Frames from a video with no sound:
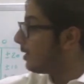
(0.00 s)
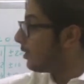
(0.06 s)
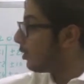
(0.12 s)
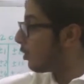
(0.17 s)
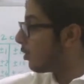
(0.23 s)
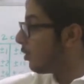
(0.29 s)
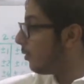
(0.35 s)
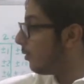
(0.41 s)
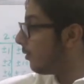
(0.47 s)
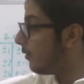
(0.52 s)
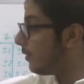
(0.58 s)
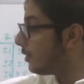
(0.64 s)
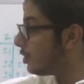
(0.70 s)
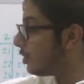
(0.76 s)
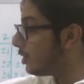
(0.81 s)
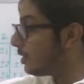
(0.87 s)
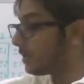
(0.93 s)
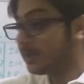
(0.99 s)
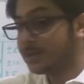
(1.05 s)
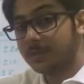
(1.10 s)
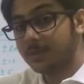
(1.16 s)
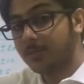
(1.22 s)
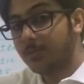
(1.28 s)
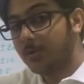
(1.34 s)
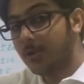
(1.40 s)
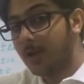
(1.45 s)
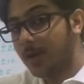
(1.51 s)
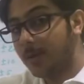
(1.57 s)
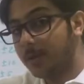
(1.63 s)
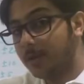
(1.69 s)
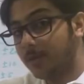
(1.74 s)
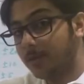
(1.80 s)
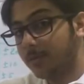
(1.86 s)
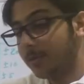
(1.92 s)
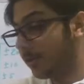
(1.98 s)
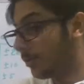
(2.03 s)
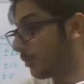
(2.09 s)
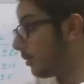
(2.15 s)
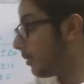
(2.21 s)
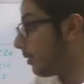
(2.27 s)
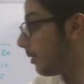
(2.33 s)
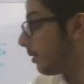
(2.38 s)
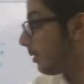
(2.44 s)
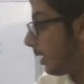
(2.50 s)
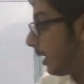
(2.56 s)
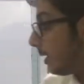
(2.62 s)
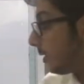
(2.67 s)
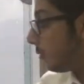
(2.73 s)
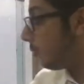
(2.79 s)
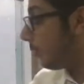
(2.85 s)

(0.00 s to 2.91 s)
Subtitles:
the coefficient is a prime number. That